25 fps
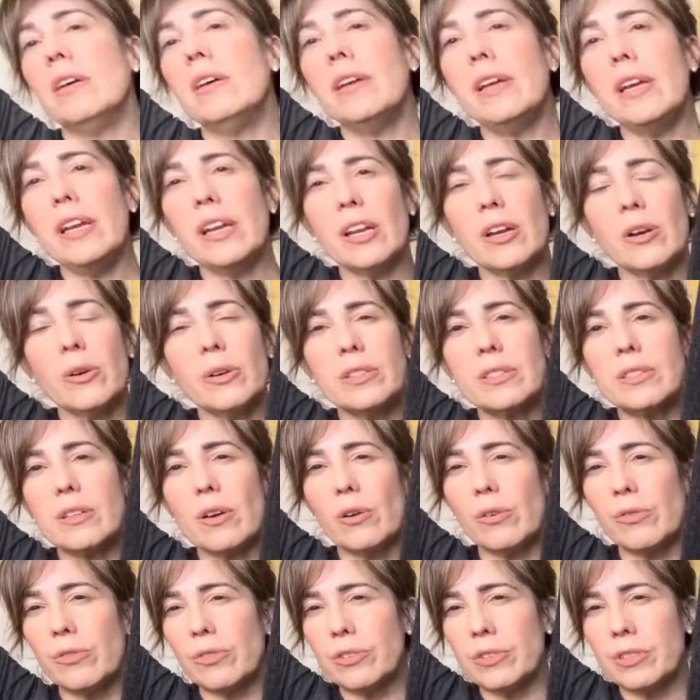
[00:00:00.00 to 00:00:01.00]
you know, it's
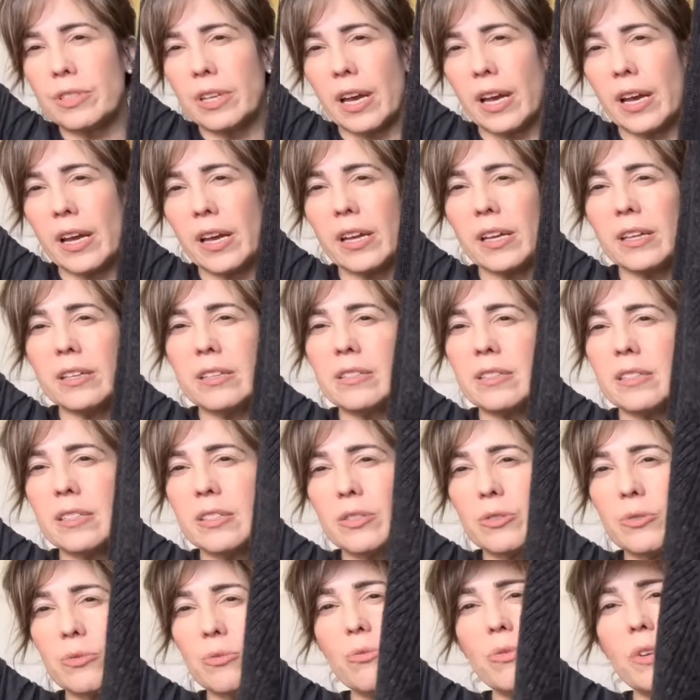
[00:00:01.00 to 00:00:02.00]
oversized,
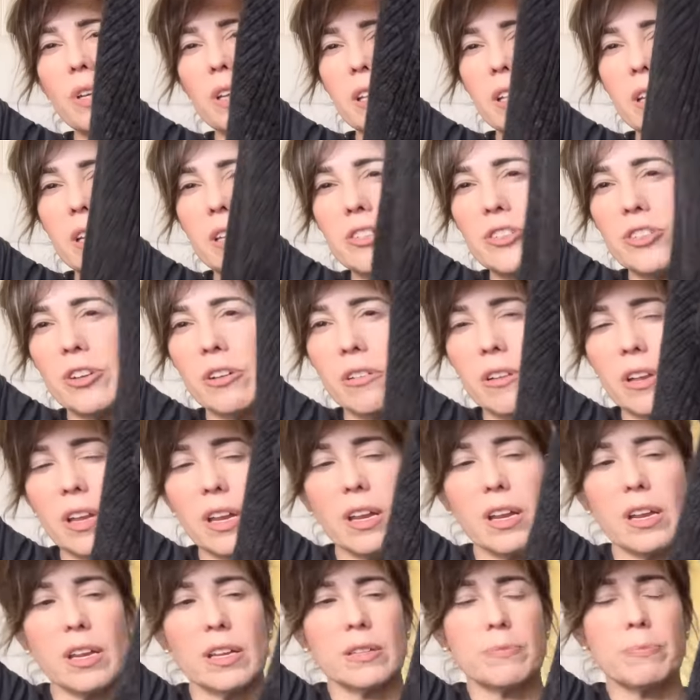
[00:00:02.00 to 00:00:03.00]
it's really
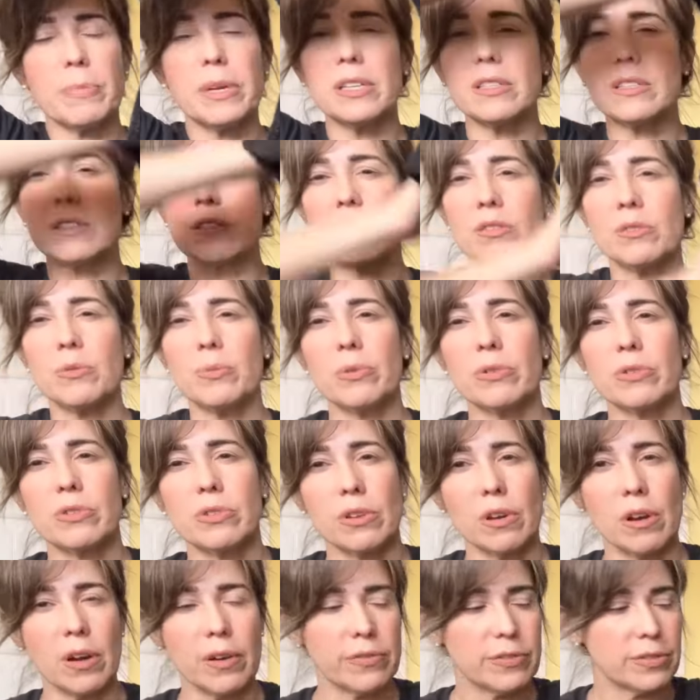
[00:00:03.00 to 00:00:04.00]
chunky, but it's super
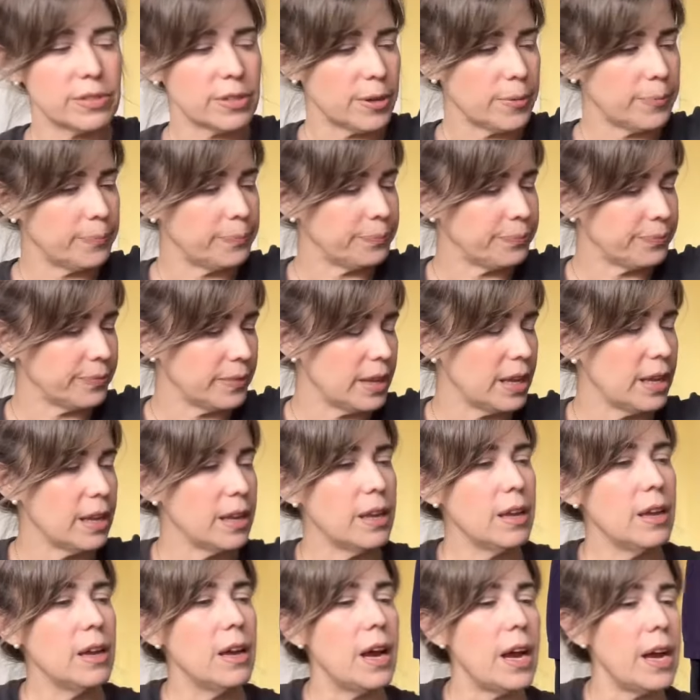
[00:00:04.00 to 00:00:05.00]
soft, so
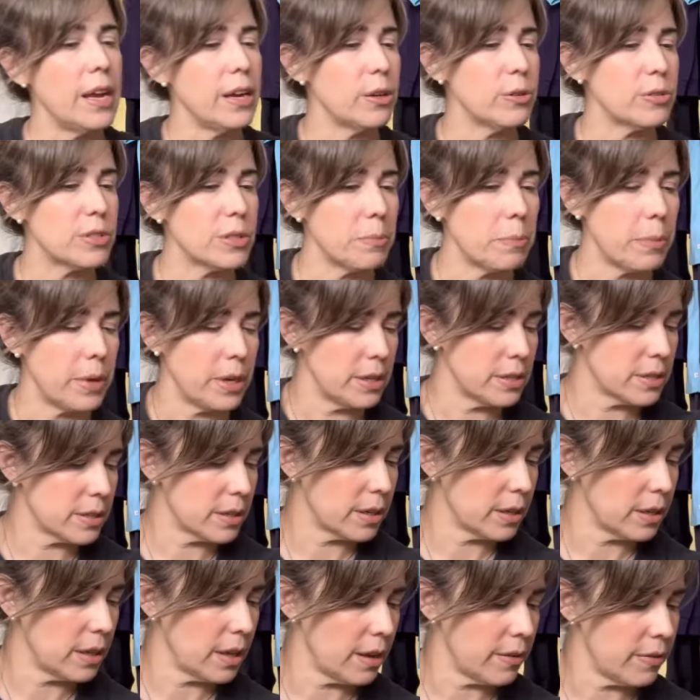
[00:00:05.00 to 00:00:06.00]
I know somebody's
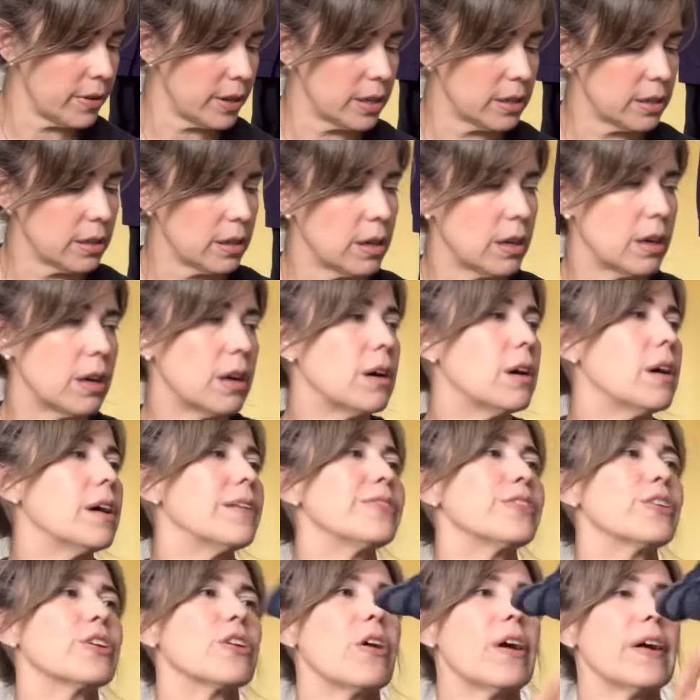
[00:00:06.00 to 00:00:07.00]
gonna love it. Oh, I
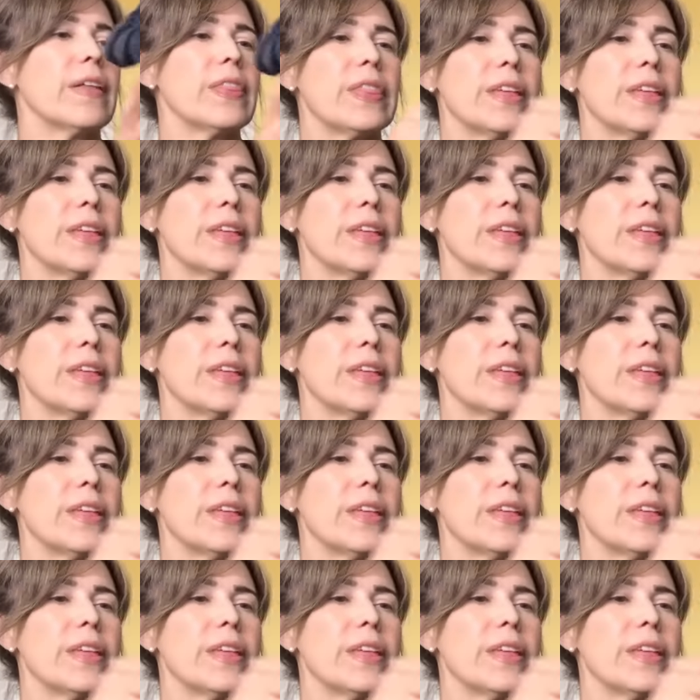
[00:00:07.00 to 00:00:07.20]
forgot